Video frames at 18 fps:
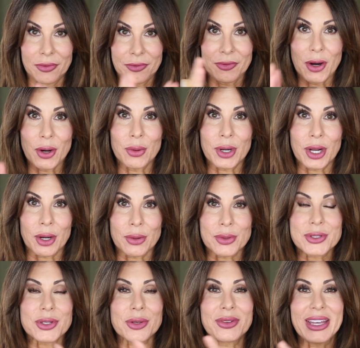
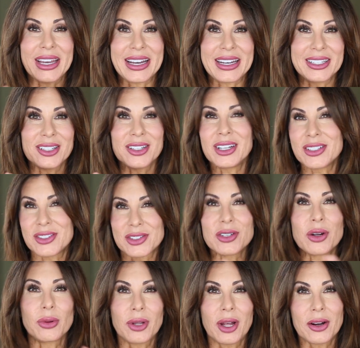photo so that
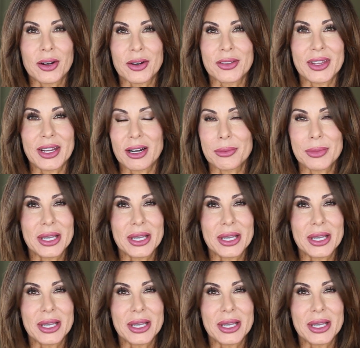it's no longer there,